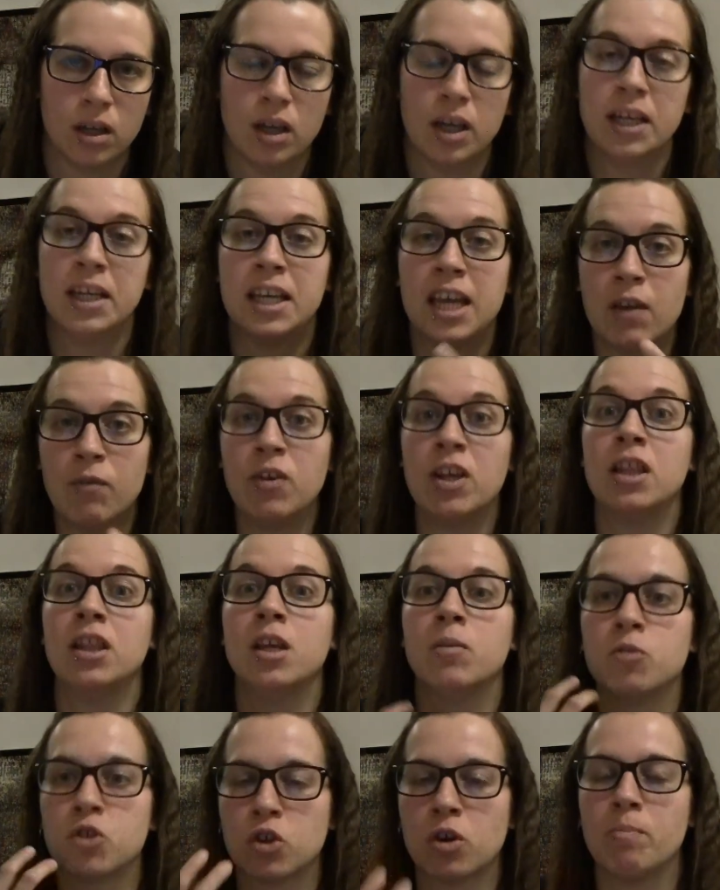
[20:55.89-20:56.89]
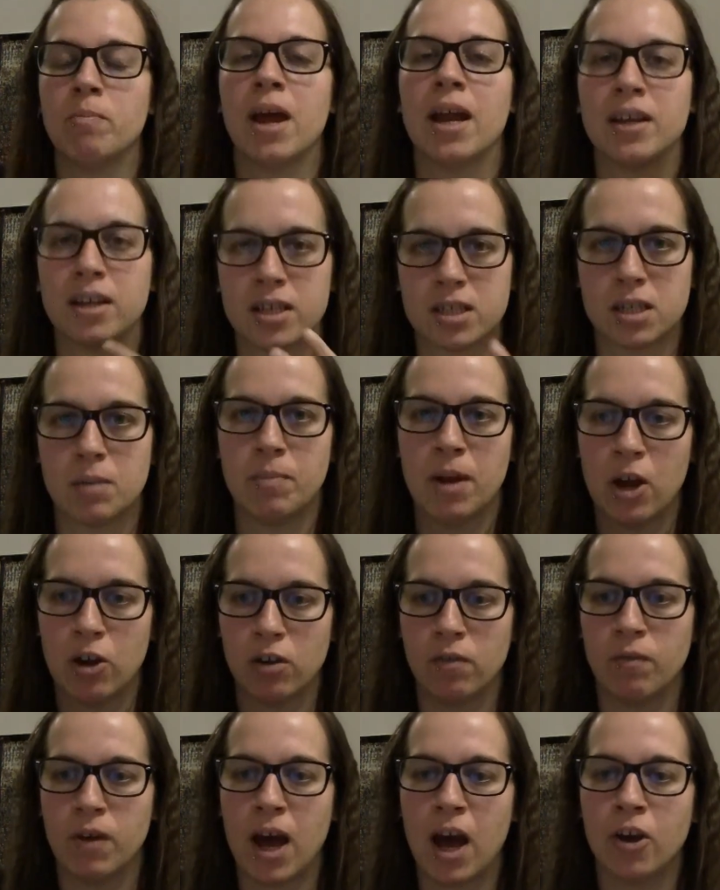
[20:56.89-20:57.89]
Giving them tremendous amount of
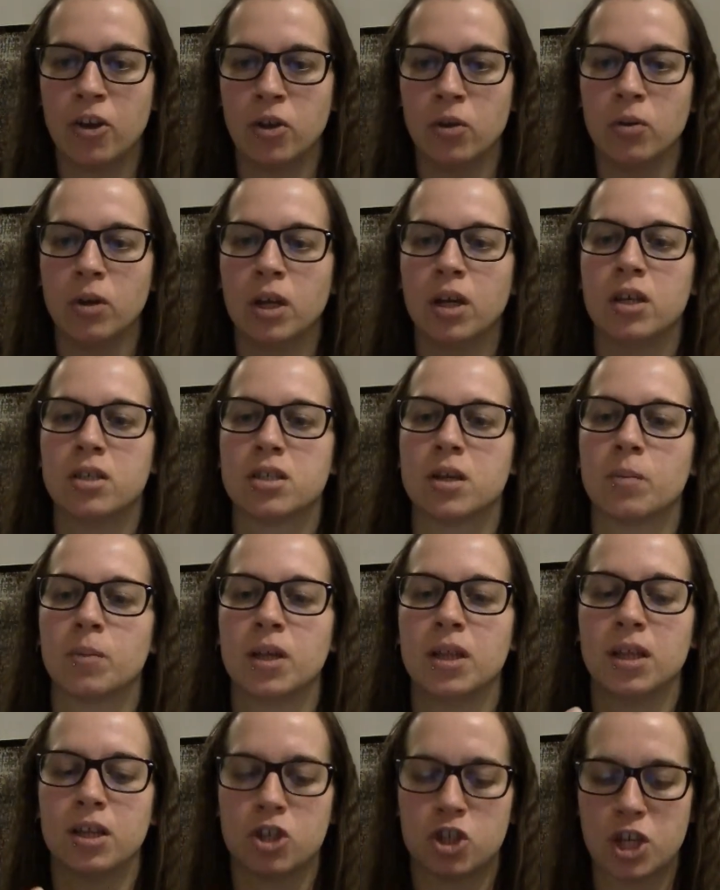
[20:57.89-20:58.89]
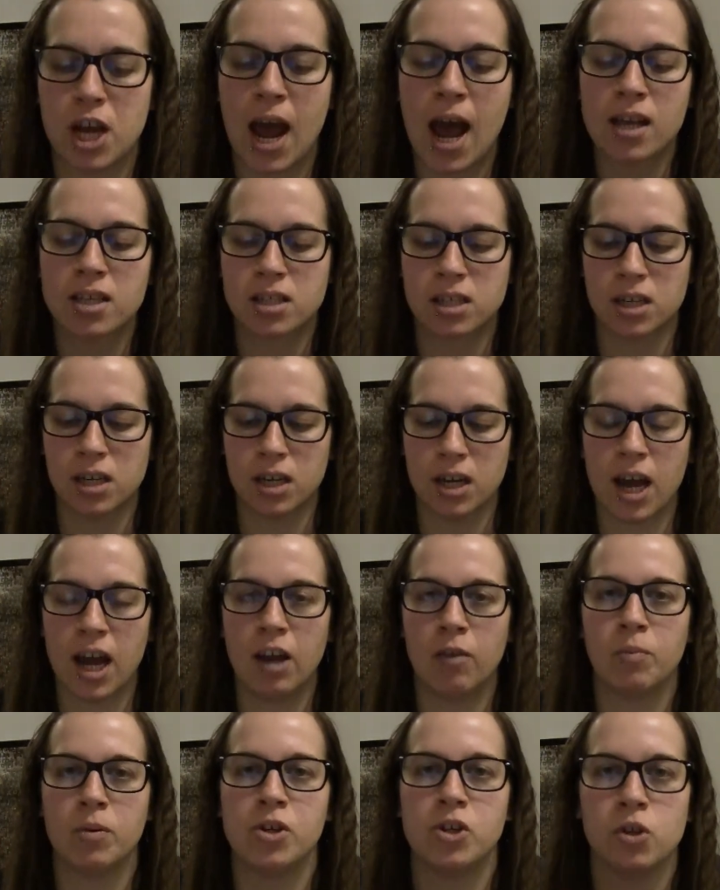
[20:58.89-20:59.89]
value. Something that Shasta and I
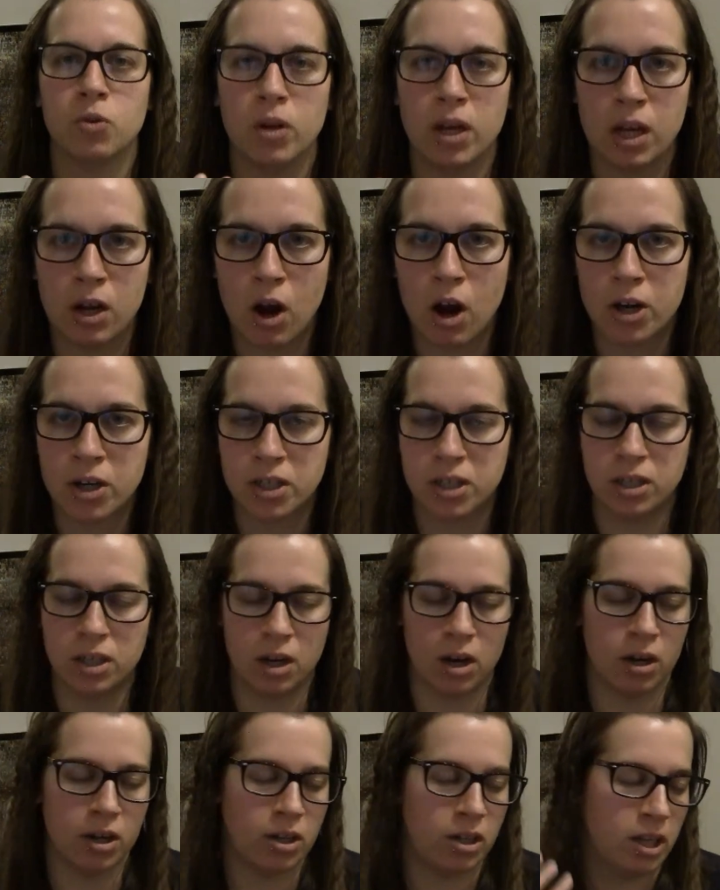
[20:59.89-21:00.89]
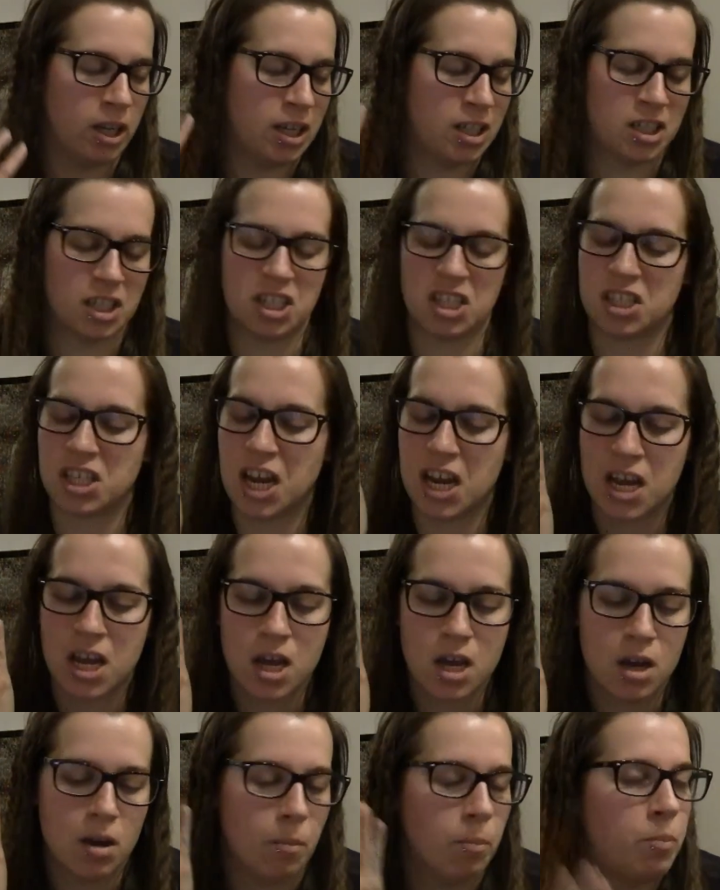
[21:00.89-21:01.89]
have been doing is just like
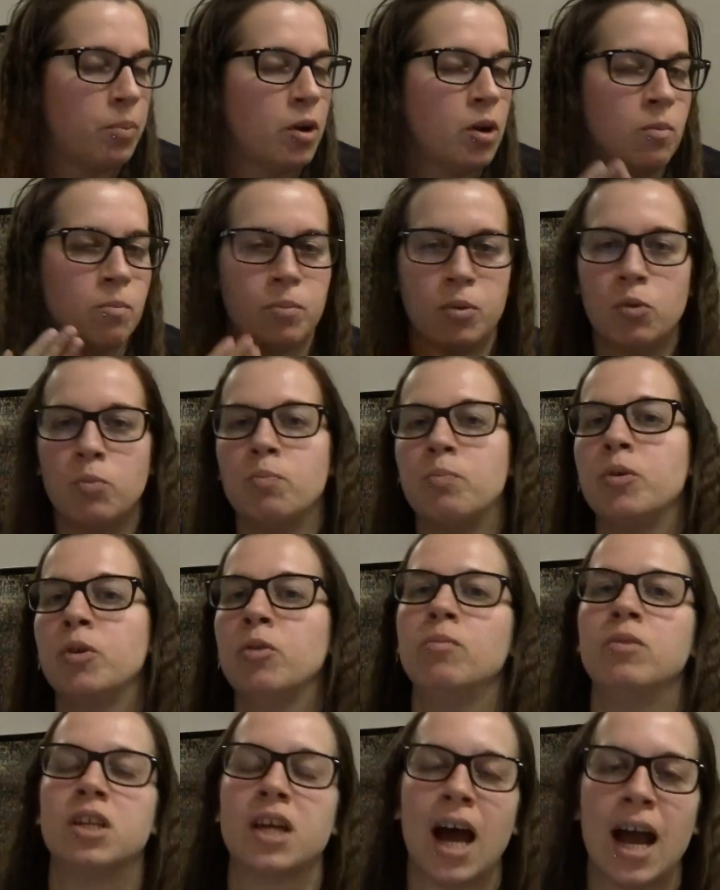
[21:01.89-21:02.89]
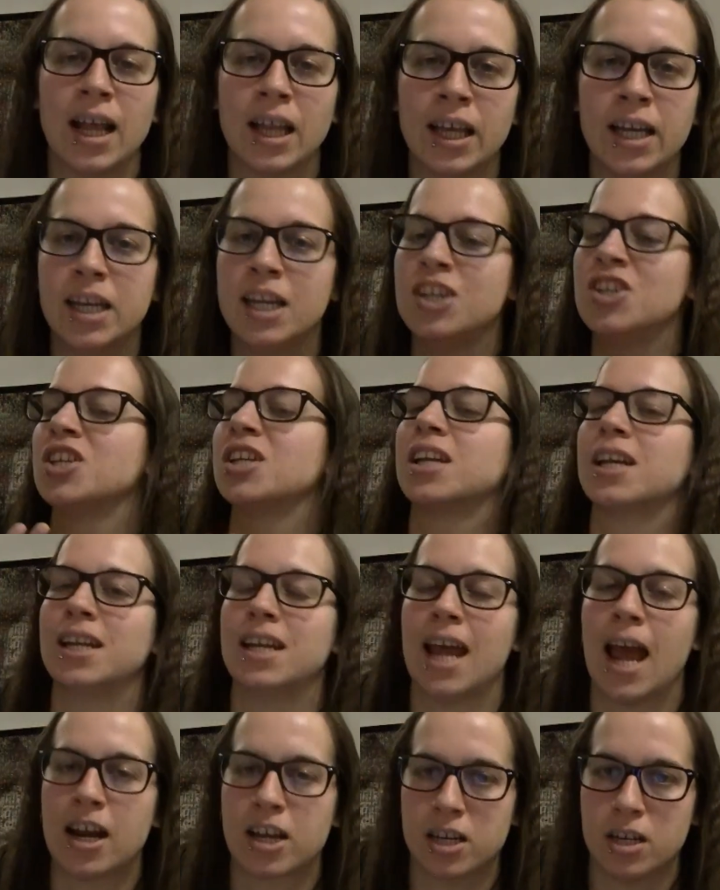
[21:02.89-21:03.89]
boom, boom, boom, dialing into
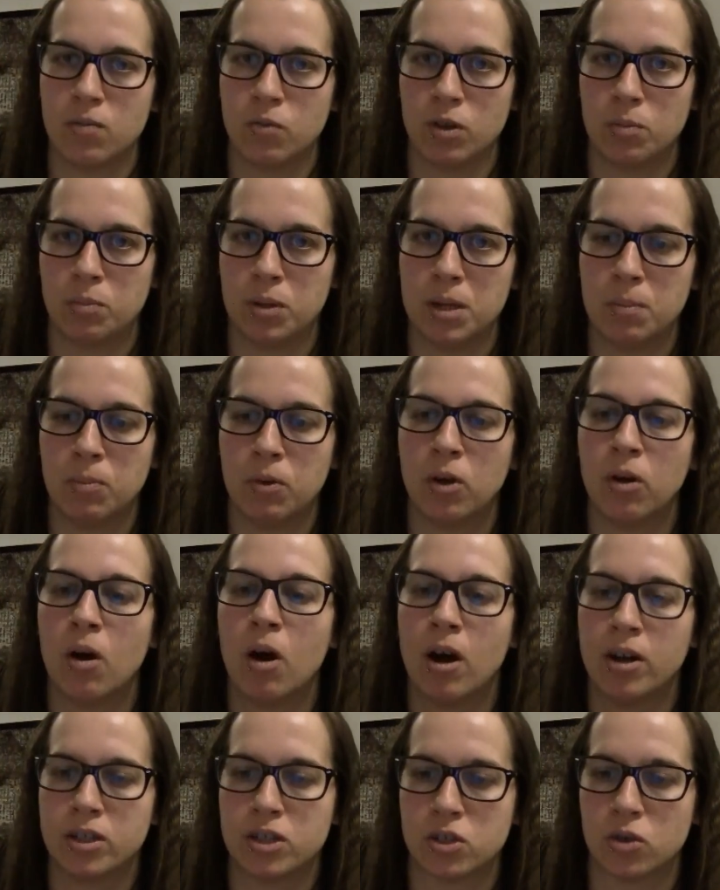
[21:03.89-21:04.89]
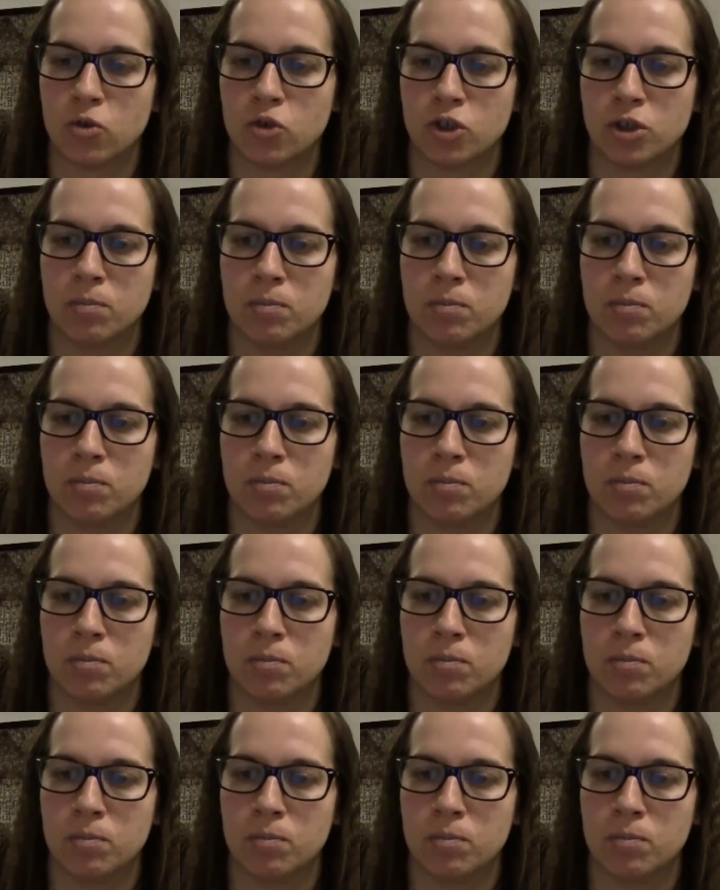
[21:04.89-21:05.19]
connecting with people on social